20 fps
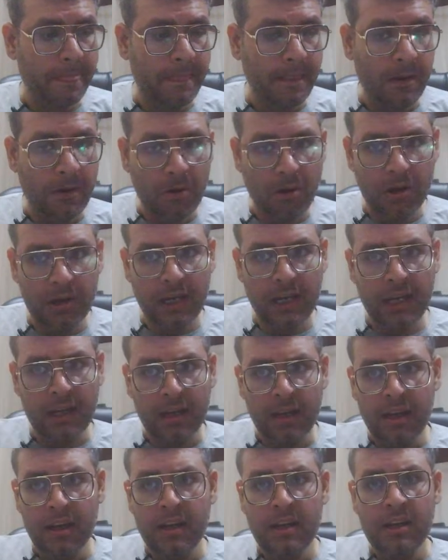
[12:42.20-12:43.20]

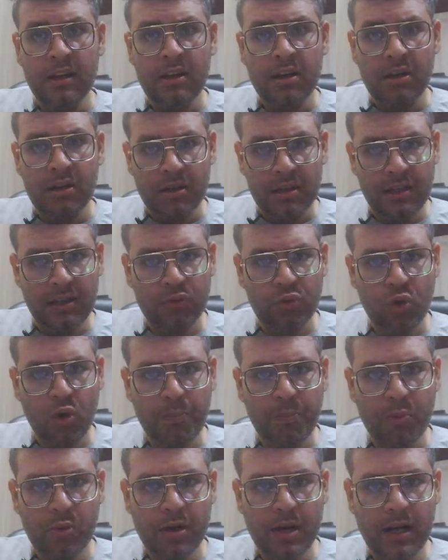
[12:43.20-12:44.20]
Okay, his
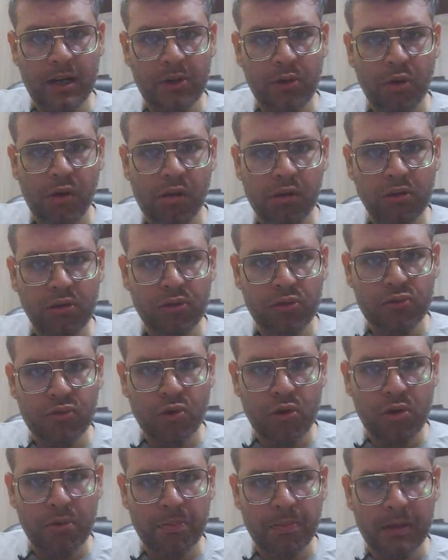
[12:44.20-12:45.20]
opponent also
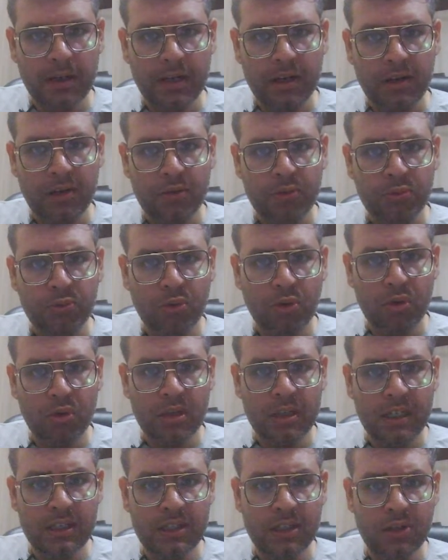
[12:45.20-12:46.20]
strong player, so
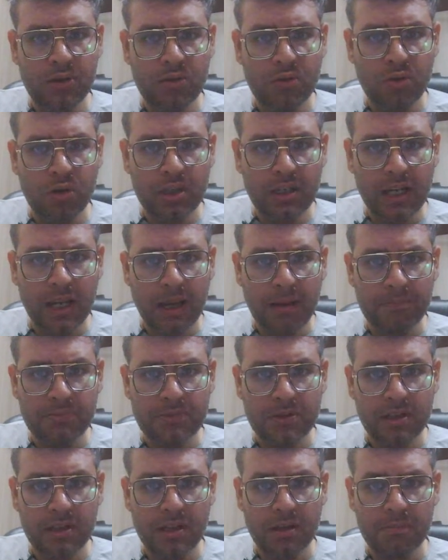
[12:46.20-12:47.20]
he did not
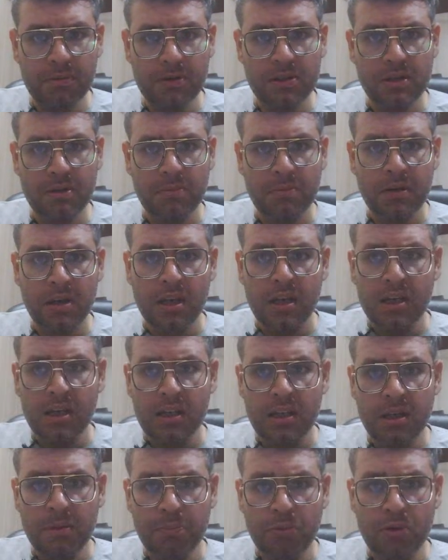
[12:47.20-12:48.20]
capture the bishop.
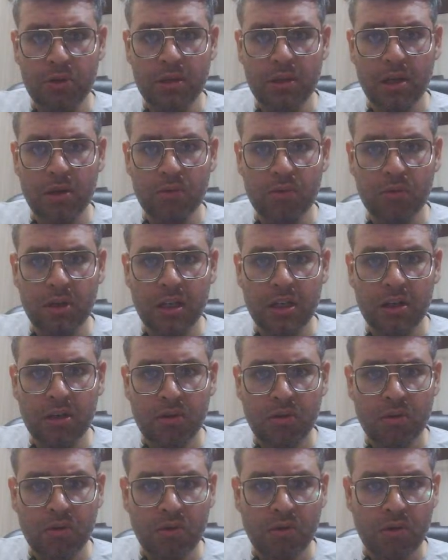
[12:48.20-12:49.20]
He put the rook
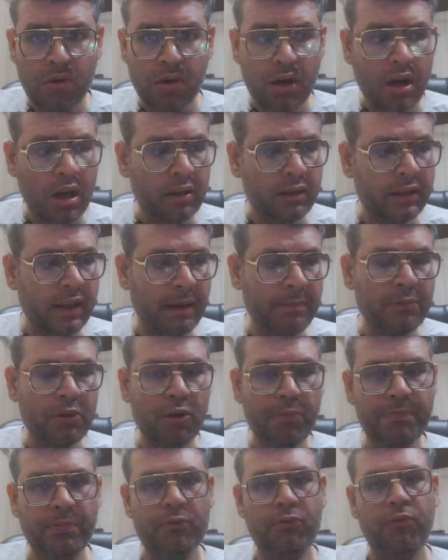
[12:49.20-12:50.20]
in
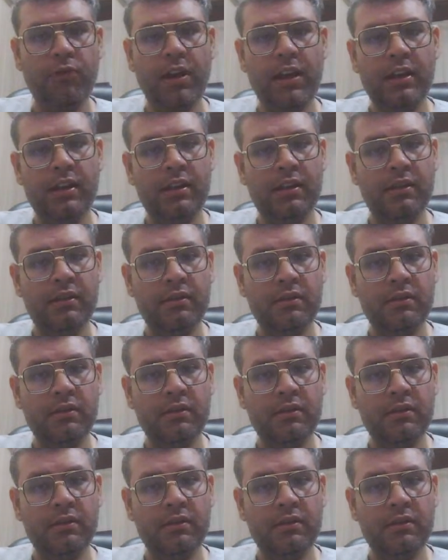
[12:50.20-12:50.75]
semi-open file.